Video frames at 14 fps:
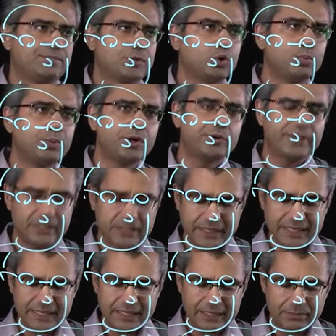Coupon rate
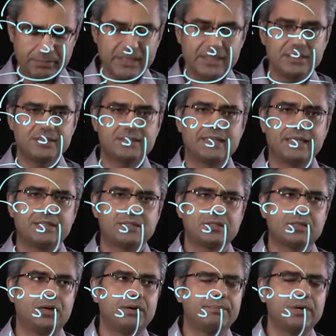means that
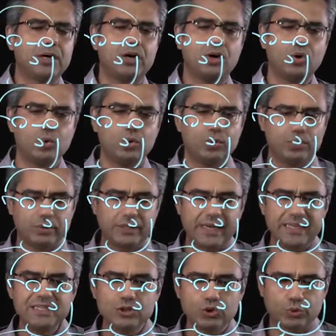how the
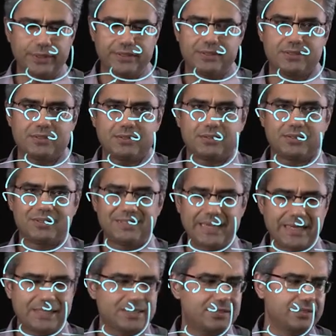interest
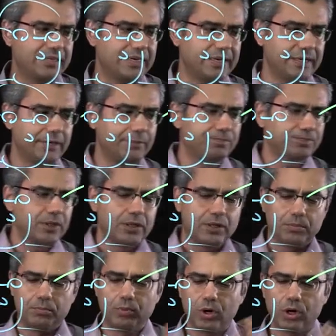that the
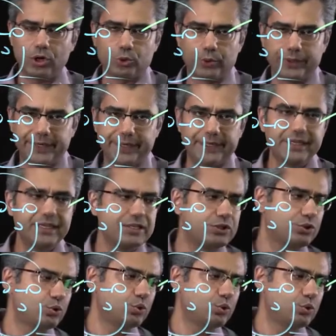borrower needs